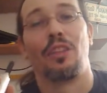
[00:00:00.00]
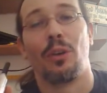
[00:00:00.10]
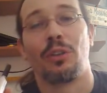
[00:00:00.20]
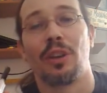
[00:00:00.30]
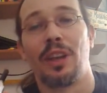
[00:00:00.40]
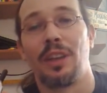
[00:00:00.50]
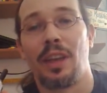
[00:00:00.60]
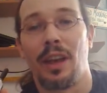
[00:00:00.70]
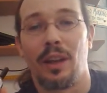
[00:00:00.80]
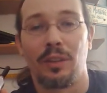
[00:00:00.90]
And those are
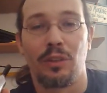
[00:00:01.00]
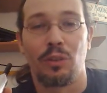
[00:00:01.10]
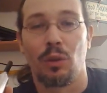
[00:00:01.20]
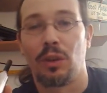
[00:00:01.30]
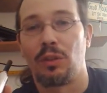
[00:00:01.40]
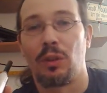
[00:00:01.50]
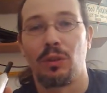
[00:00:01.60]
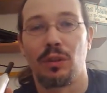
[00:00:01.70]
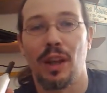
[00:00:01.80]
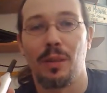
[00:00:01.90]
inhaled draws,
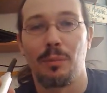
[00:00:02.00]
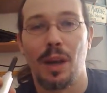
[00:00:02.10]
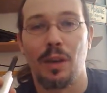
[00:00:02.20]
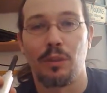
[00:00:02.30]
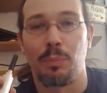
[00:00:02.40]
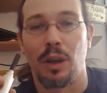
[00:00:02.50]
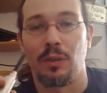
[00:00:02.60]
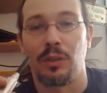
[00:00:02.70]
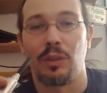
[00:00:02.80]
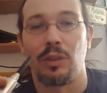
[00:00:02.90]
those are not mouth
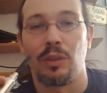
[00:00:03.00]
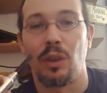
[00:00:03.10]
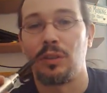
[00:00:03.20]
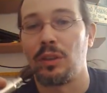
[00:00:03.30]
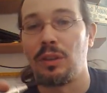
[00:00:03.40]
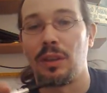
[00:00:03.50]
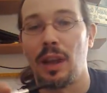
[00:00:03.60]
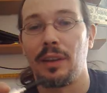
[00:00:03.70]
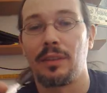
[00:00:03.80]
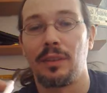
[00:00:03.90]
puffs. That's a
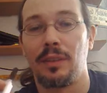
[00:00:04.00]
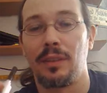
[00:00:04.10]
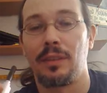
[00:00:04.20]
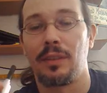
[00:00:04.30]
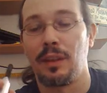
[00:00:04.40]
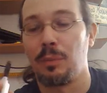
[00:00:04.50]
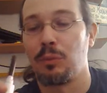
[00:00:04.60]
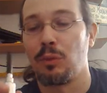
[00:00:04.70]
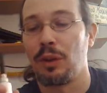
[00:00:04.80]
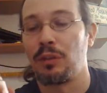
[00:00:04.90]
nice,
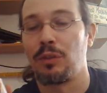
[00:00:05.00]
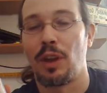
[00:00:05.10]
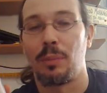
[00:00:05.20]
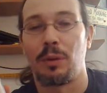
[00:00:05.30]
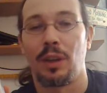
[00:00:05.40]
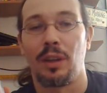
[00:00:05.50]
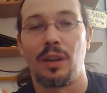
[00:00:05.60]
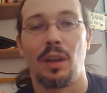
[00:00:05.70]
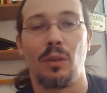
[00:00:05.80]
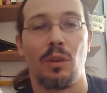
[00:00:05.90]
deep, rich vapor that
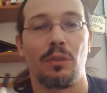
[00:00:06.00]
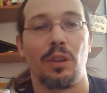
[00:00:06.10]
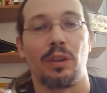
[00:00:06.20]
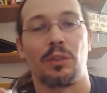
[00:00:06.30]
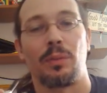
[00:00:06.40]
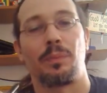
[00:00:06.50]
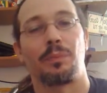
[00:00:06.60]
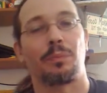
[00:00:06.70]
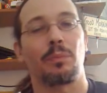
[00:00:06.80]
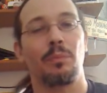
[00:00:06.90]
you get off of this.